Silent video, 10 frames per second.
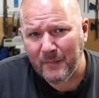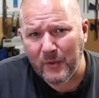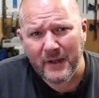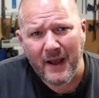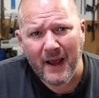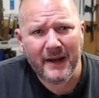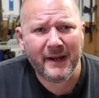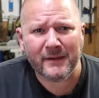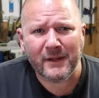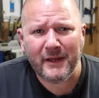pretty
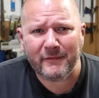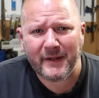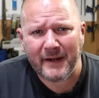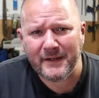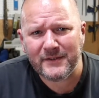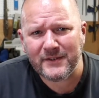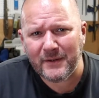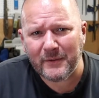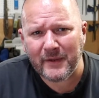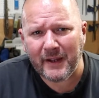high-end lift. I
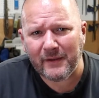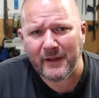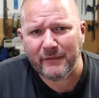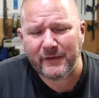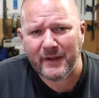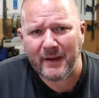considered that lift.